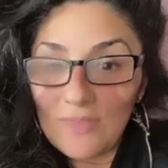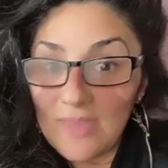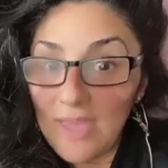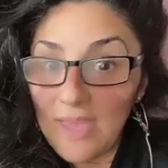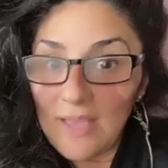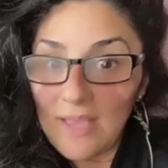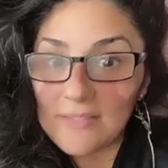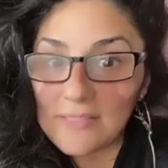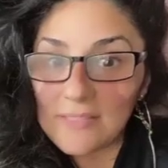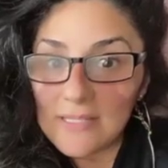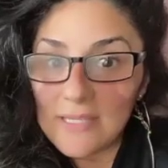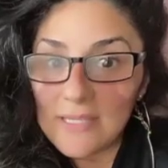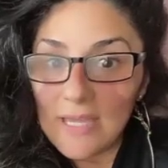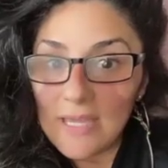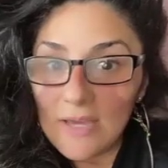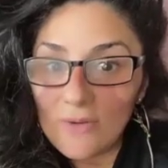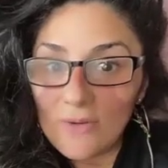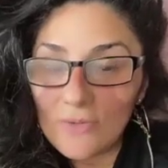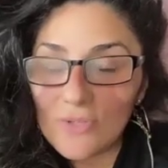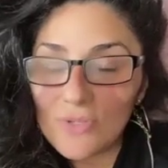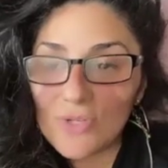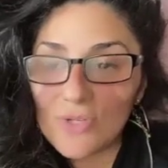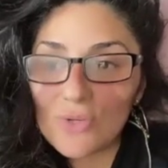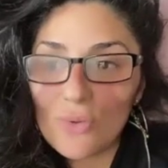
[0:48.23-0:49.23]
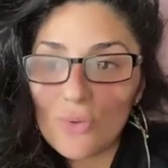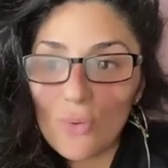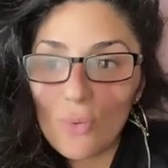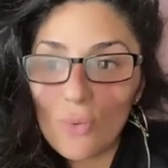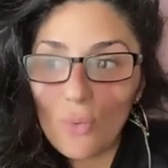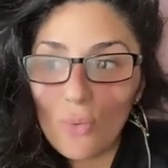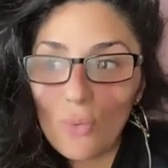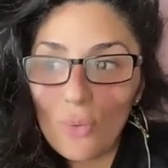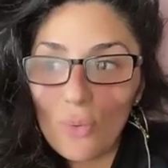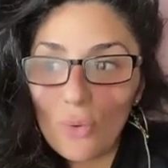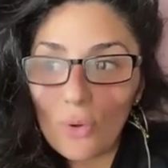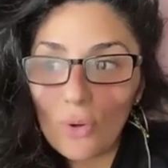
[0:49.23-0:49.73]
casting couch,
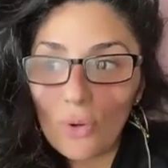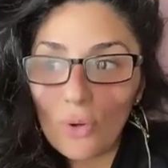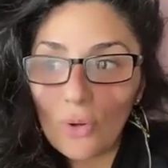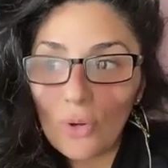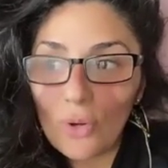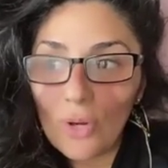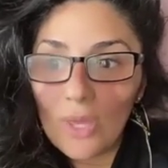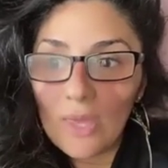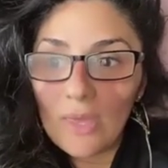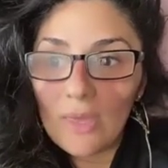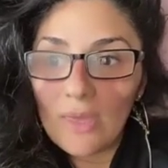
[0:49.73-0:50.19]
or,